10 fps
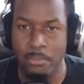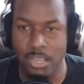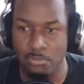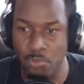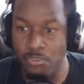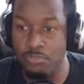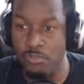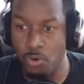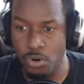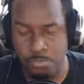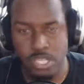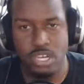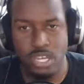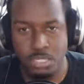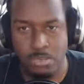moving forward,
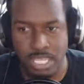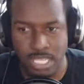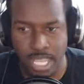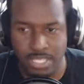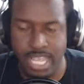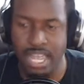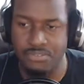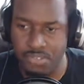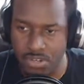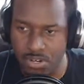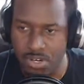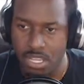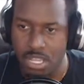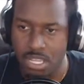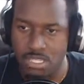because it makes sense after
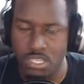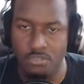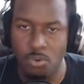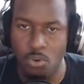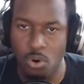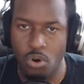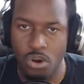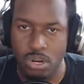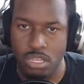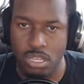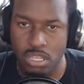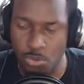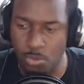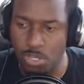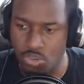Civil War,
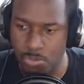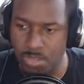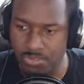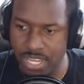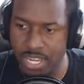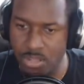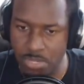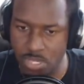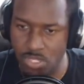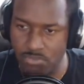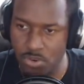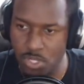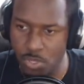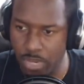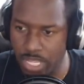he will be stripped of title because, of
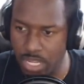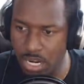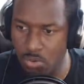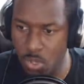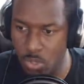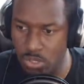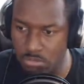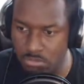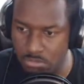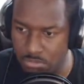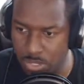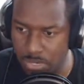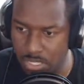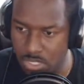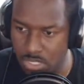course, he went rogue, pretty much.